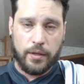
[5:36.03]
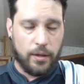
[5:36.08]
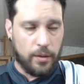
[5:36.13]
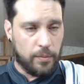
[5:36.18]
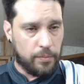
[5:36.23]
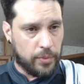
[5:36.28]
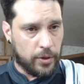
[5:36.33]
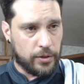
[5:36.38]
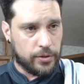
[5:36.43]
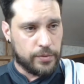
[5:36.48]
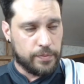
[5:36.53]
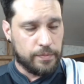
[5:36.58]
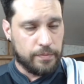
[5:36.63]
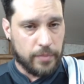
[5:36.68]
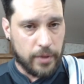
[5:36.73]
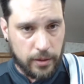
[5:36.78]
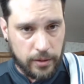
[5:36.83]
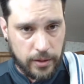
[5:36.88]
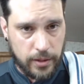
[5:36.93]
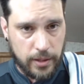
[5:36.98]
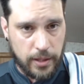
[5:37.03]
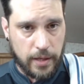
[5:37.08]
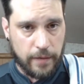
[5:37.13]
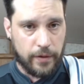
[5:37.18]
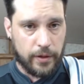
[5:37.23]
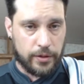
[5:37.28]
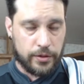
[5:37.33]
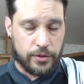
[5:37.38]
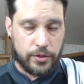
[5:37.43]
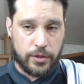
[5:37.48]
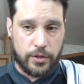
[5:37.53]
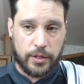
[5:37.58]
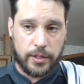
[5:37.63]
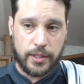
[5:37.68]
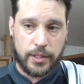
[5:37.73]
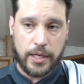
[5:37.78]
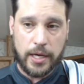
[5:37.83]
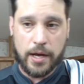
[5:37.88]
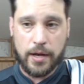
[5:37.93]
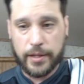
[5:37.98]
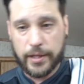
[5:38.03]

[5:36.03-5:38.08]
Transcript: Butter's melted, everything's cooked down.